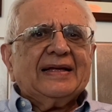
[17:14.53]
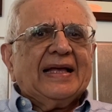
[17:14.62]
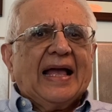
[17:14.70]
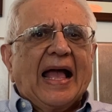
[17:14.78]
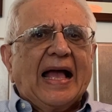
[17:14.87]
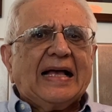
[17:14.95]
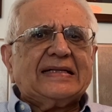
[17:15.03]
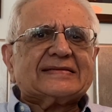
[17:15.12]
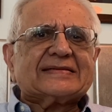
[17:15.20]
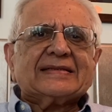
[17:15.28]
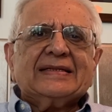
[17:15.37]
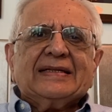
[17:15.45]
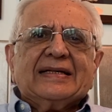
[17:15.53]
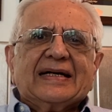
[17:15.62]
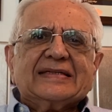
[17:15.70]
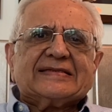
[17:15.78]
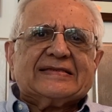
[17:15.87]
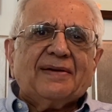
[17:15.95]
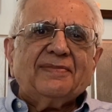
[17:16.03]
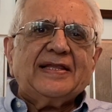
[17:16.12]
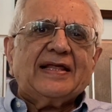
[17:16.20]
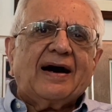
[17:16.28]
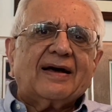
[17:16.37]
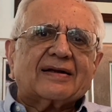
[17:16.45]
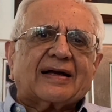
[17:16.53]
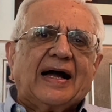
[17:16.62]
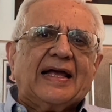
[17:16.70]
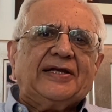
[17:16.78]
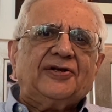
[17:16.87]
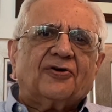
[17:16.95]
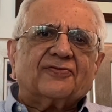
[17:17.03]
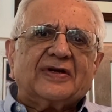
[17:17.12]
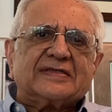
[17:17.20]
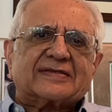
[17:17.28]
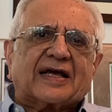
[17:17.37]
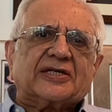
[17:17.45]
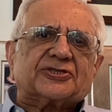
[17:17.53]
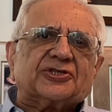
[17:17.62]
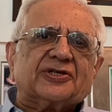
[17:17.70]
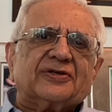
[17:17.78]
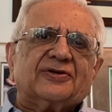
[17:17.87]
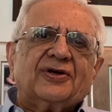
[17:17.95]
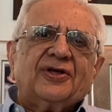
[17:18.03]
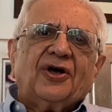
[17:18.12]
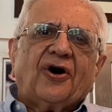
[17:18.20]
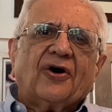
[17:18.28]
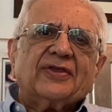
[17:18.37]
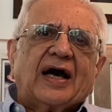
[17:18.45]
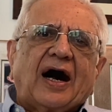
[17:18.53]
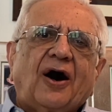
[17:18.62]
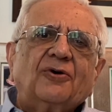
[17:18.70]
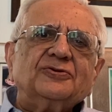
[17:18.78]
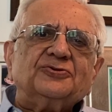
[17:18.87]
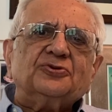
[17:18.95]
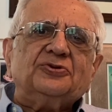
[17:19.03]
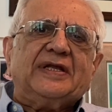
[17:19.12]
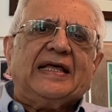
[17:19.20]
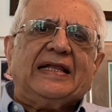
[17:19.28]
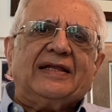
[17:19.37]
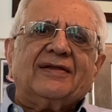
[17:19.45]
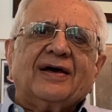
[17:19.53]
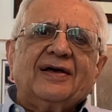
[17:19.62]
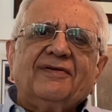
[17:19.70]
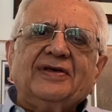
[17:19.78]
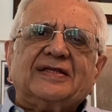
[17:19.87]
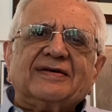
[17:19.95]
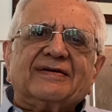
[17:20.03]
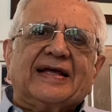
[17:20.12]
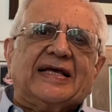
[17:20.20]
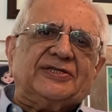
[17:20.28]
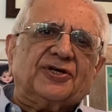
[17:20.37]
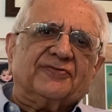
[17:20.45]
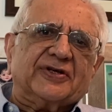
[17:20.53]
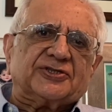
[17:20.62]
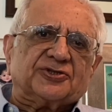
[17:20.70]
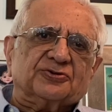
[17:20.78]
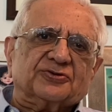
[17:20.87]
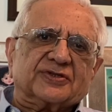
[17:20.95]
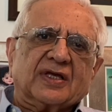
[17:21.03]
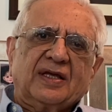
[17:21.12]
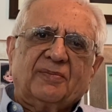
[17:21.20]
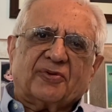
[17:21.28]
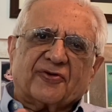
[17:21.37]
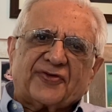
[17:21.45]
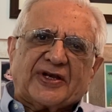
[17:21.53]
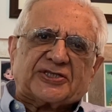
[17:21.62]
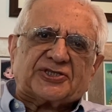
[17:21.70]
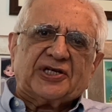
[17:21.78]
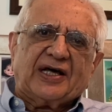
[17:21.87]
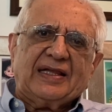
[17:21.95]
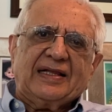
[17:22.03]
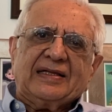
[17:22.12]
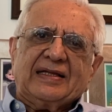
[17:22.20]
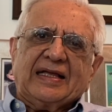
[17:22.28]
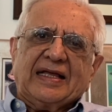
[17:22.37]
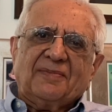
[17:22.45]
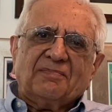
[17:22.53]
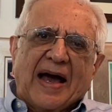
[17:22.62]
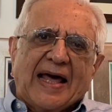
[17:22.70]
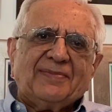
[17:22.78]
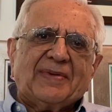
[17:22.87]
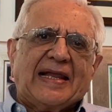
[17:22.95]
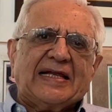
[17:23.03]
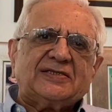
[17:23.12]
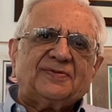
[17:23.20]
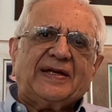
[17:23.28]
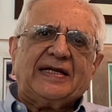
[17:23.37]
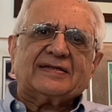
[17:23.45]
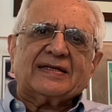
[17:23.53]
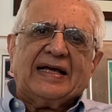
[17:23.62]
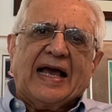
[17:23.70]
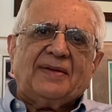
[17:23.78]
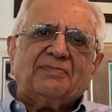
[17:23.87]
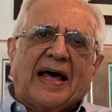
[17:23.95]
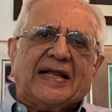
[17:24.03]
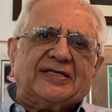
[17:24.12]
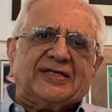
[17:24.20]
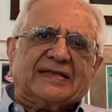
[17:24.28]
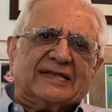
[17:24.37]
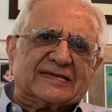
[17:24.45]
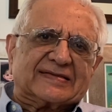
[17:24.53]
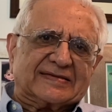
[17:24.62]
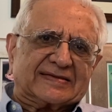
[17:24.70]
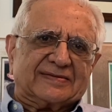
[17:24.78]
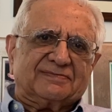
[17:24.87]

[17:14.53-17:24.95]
as a seminar kind of discussion on how to deal with a range of issues: professional, man management, and managing the system.